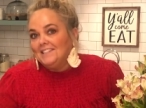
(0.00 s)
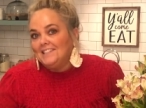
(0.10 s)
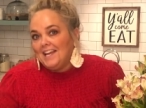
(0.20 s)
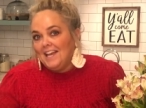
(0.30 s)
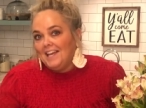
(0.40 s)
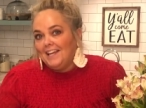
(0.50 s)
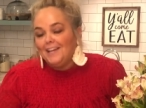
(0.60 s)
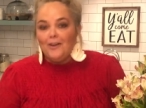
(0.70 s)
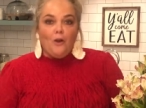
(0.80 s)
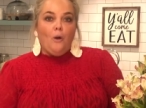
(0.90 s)
Day
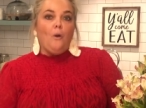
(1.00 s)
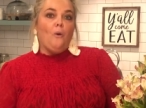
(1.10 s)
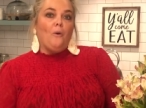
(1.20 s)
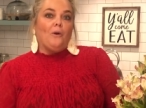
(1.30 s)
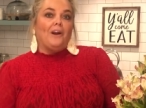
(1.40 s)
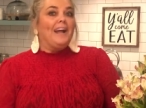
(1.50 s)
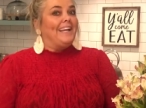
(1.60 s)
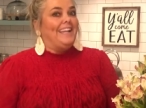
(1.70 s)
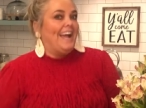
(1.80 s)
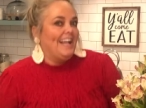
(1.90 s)
or
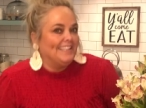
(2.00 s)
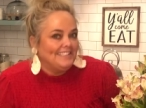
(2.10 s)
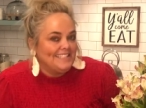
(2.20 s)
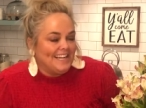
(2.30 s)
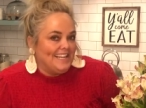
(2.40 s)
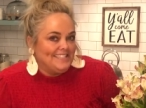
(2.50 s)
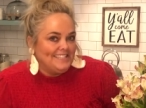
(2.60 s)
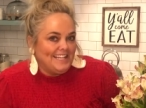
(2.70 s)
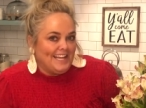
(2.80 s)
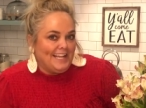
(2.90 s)
Galentine's
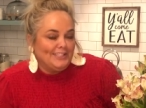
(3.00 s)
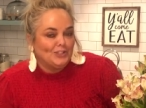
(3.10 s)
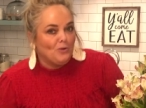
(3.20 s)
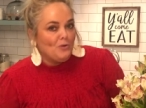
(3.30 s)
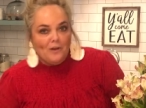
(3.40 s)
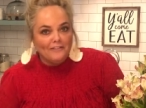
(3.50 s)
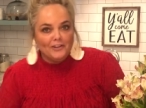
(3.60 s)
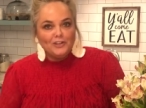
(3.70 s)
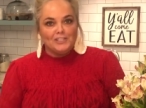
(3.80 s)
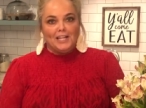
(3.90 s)
Day. So whoever
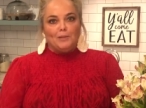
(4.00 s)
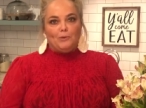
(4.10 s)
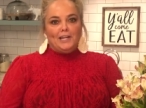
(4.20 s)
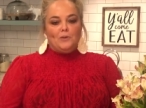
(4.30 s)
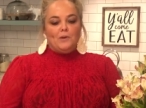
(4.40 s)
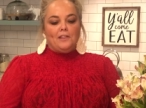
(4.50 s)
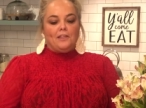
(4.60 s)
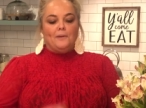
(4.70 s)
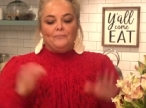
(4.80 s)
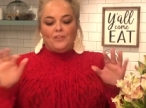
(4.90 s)
you're celebrating with,
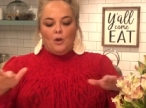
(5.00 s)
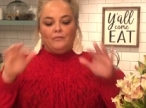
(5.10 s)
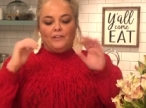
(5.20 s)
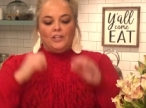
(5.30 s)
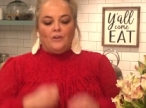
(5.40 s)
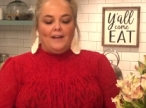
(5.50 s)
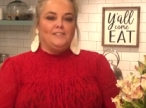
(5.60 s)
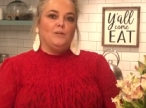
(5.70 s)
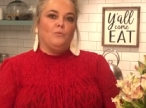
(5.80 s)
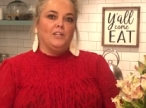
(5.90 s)
hopefully you'll have
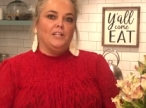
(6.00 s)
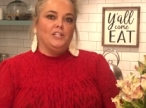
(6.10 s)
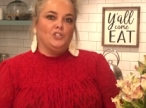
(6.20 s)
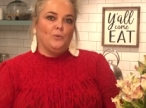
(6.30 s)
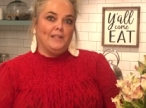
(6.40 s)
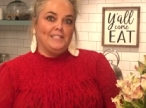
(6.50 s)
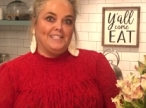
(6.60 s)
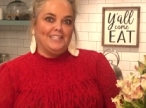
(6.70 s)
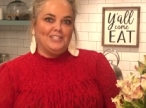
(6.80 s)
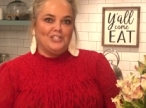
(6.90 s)
someone to enjoy this
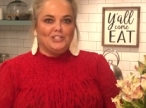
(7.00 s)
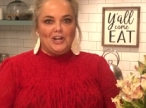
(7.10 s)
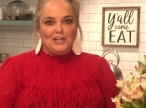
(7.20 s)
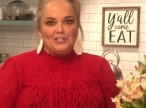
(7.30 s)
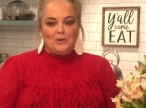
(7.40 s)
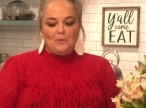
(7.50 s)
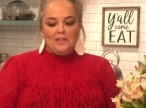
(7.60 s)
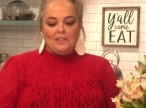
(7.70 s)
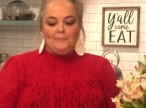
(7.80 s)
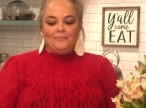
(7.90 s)
delicious cocktail with.
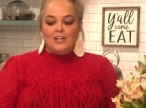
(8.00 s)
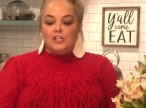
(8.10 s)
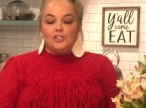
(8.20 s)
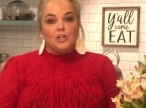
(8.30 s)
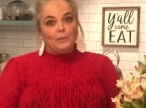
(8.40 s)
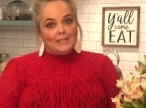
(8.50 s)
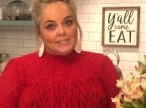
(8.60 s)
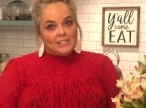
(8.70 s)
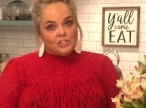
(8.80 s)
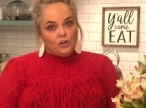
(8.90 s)
So let's
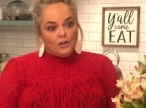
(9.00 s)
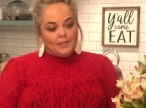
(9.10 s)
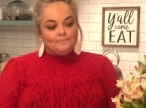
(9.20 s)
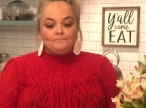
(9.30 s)
get started.